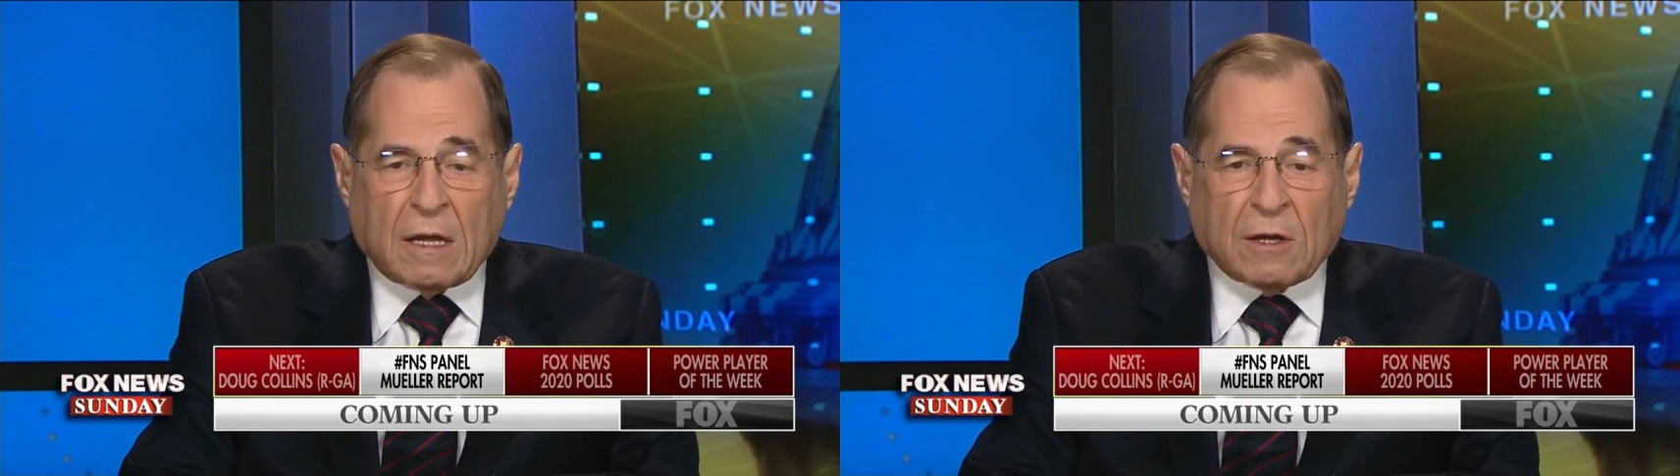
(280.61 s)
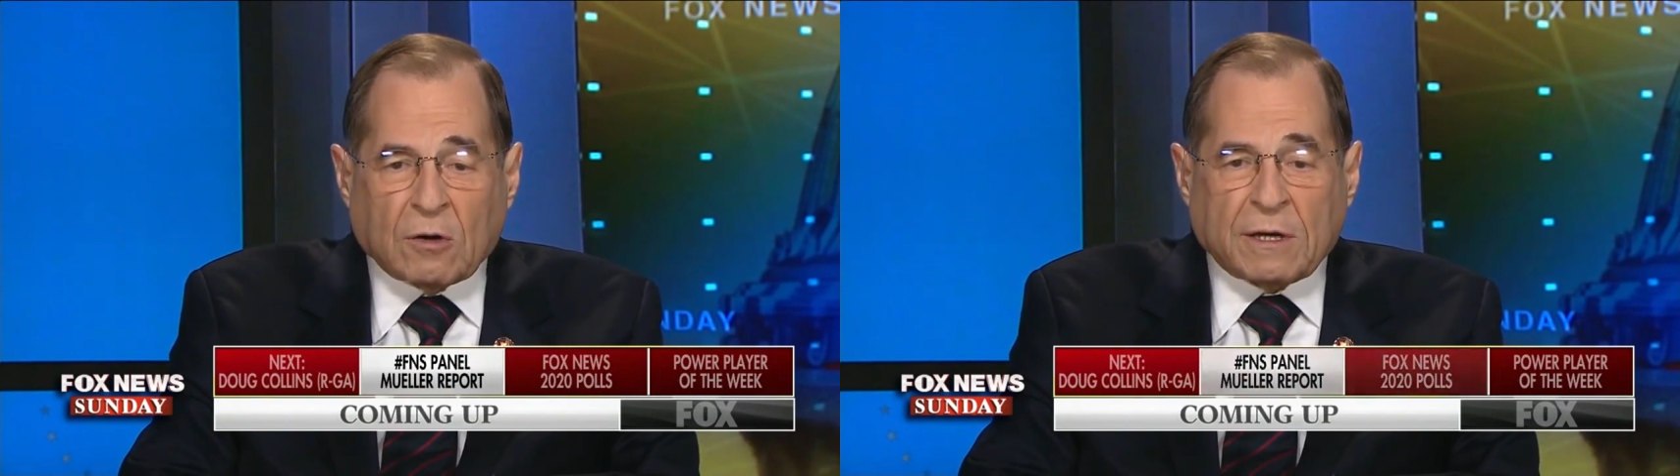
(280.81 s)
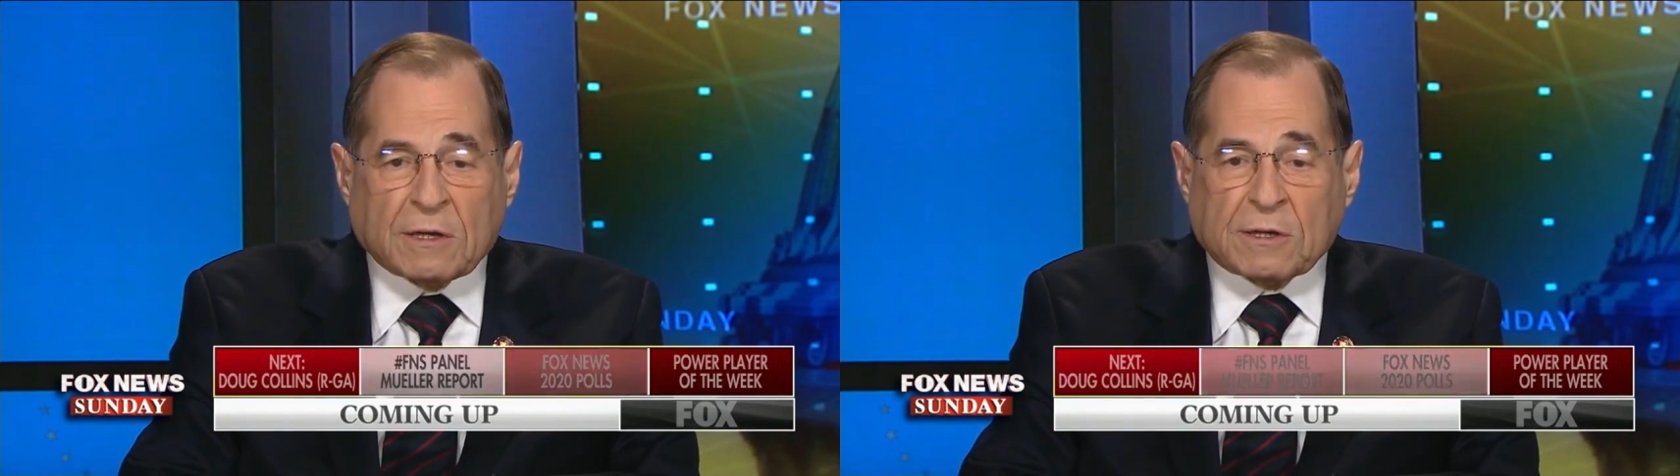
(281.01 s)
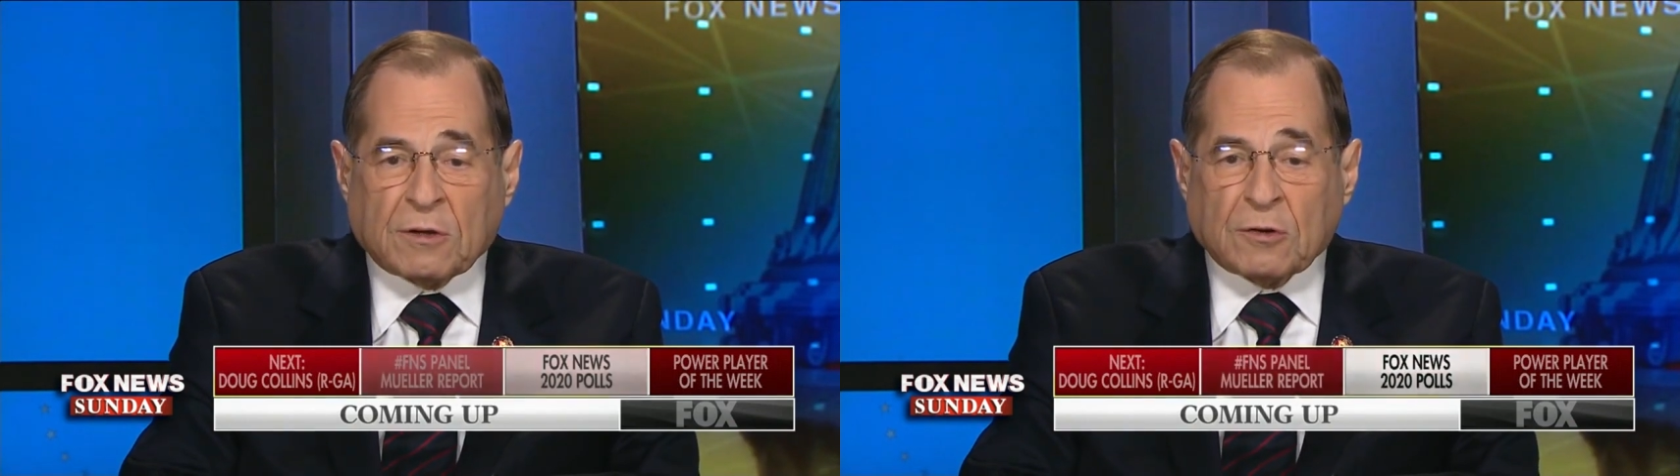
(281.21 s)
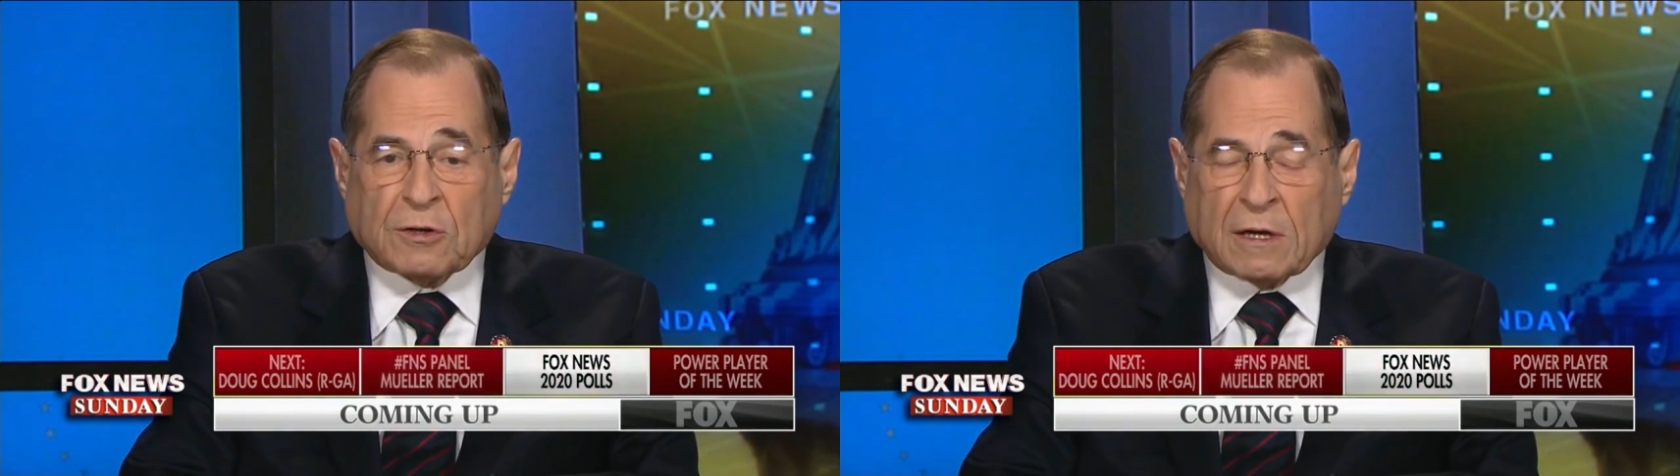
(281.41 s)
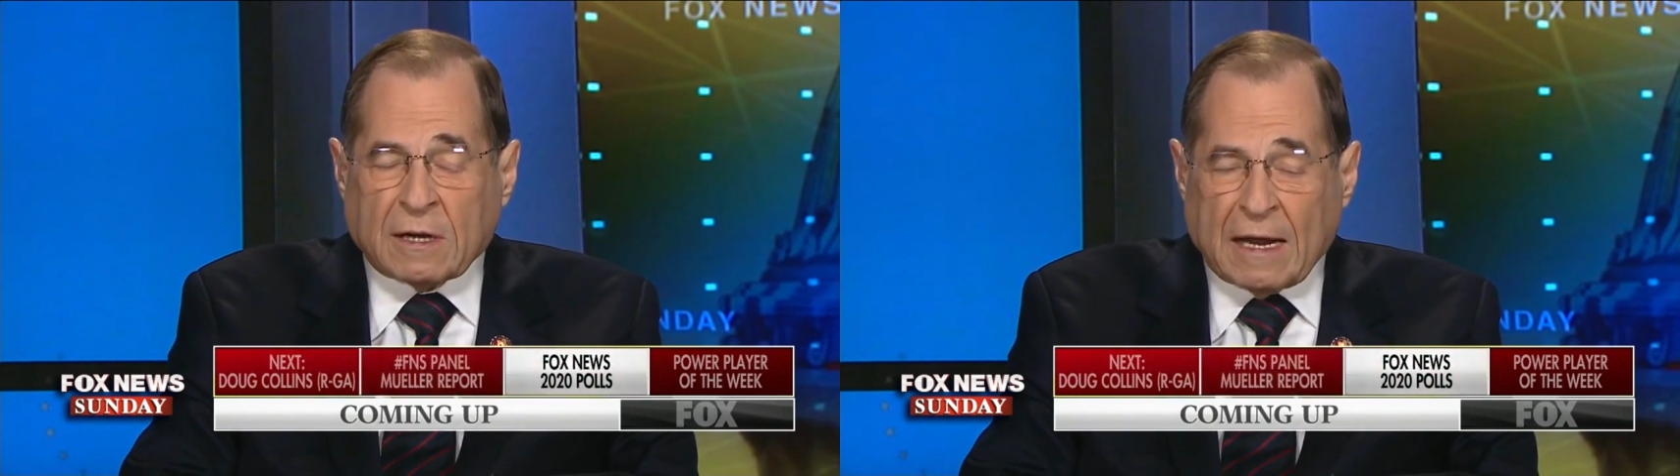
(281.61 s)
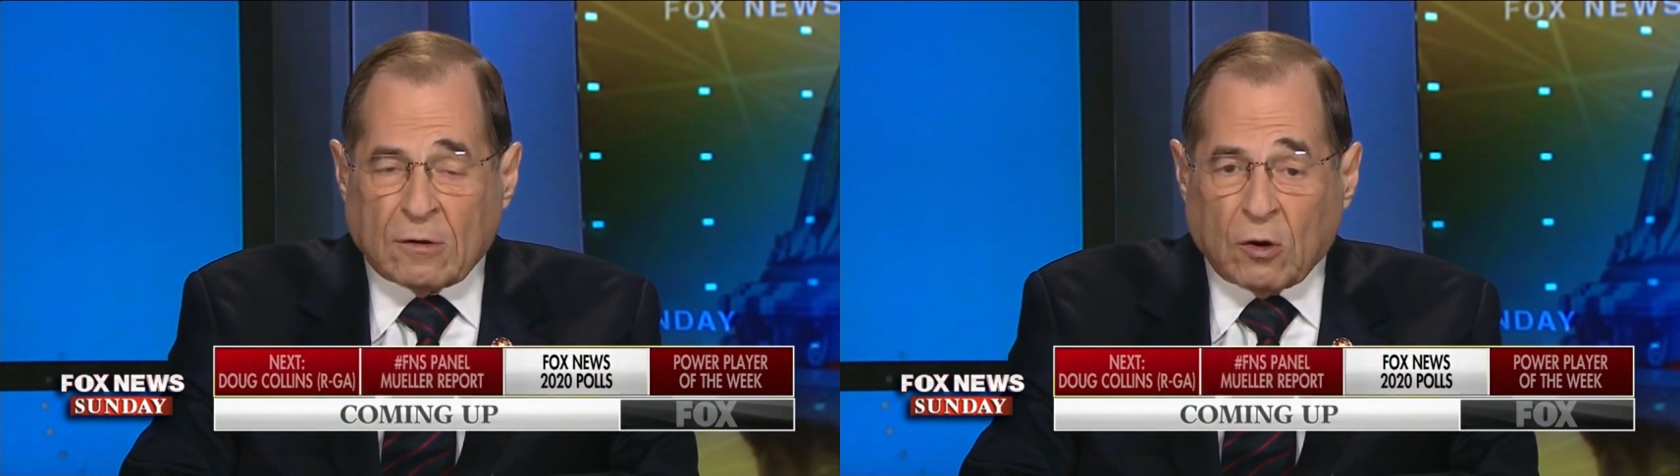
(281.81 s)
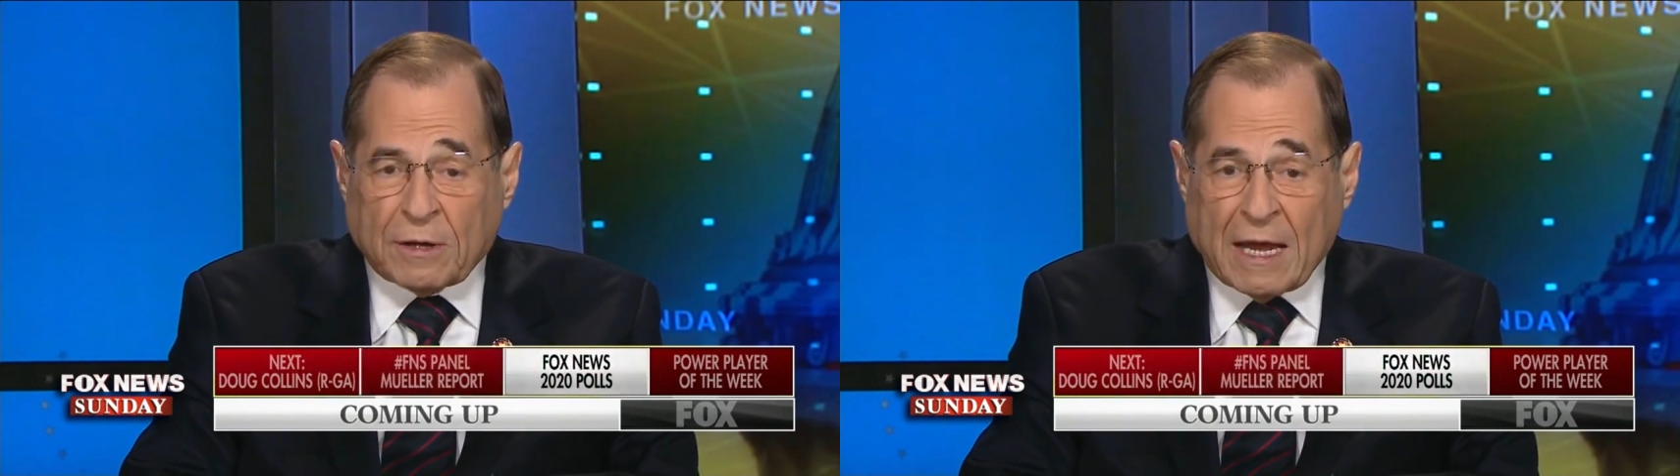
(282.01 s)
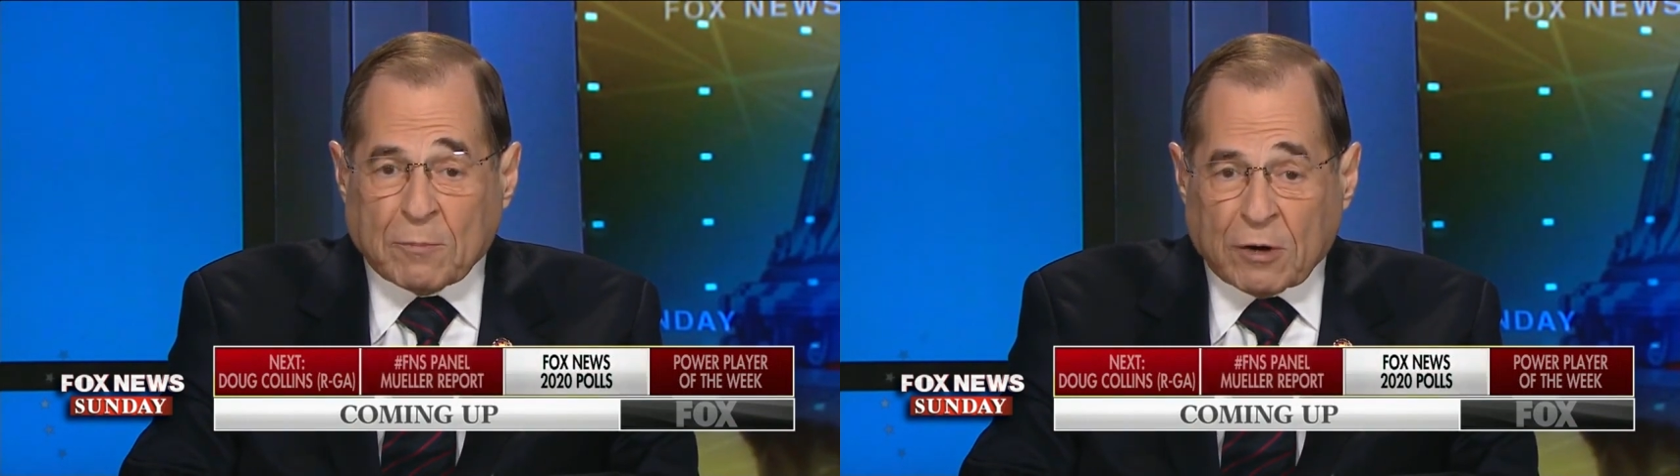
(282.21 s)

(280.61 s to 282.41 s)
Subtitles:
and the only institution that can hold a